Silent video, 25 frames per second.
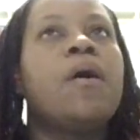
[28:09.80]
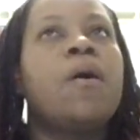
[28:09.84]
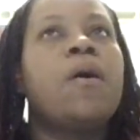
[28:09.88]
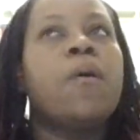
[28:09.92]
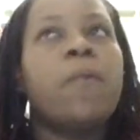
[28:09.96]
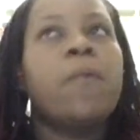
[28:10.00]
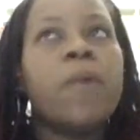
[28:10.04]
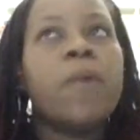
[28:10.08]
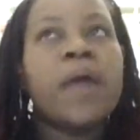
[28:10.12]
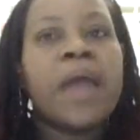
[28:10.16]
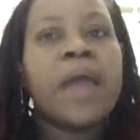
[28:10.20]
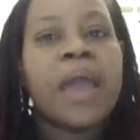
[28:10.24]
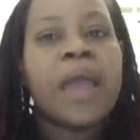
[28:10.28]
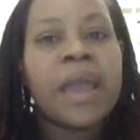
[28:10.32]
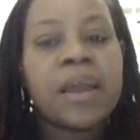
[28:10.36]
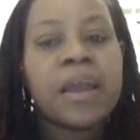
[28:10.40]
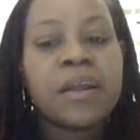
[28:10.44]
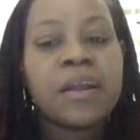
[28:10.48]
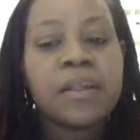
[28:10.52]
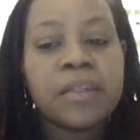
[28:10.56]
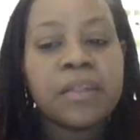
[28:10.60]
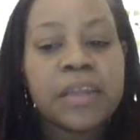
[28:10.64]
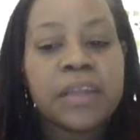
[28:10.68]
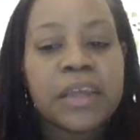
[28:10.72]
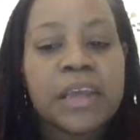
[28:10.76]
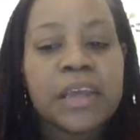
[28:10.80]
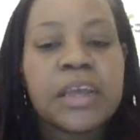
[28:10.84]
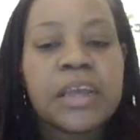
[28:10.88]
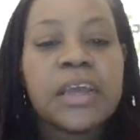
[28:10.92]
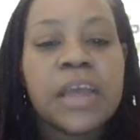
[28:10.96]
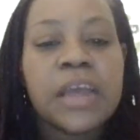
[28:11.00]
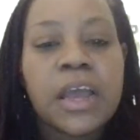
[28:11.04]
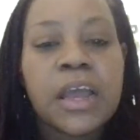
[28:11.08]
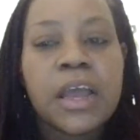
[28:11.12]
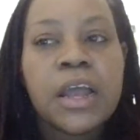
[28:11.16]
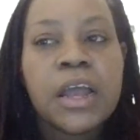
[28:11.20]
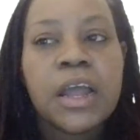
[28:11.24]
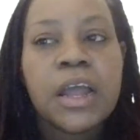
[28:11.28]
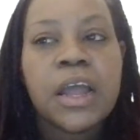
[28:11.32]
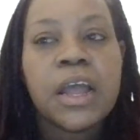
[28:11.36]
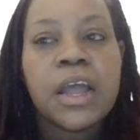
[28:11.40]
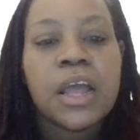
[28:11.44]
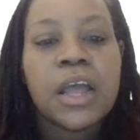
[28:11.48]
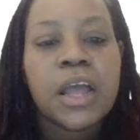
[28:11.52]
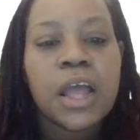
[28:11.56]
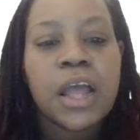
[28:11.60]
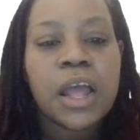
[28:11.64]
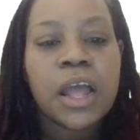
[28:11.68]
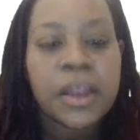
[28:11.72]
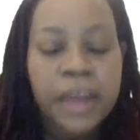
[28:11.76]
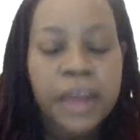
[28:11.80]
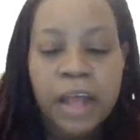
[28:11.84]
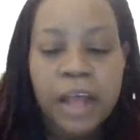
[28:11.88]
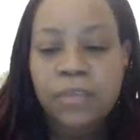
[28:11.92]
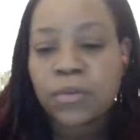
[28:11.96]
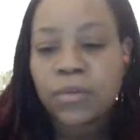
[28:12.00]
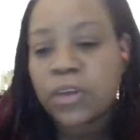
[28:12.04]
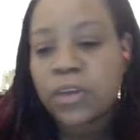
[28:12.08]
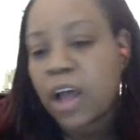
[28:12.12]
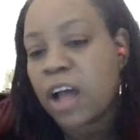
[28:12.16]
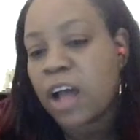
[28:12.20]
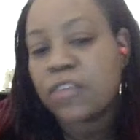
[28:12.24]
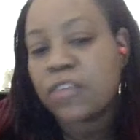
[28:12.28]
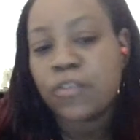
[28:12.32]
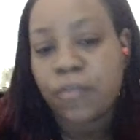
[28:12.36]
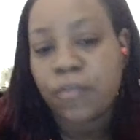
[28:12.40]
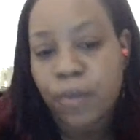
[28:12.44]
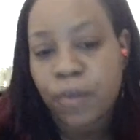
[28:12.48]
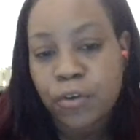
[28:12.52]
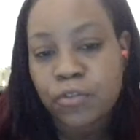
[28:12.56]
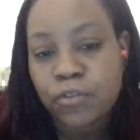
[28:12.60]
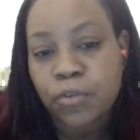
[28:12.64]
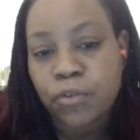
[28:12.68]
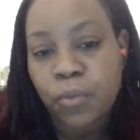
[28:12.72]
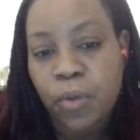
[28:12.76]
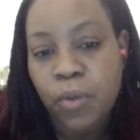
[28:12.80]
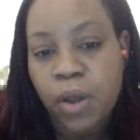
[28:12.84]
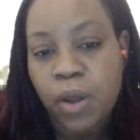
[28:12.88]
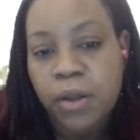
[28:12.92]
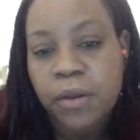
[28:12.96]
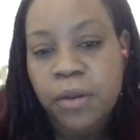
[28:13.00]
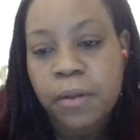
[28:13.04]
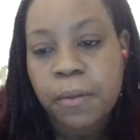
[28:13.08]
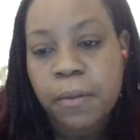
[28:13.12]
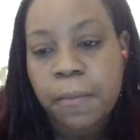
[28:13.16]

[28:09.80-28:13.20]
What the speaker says: With Anna Lee, and that was a controversial one.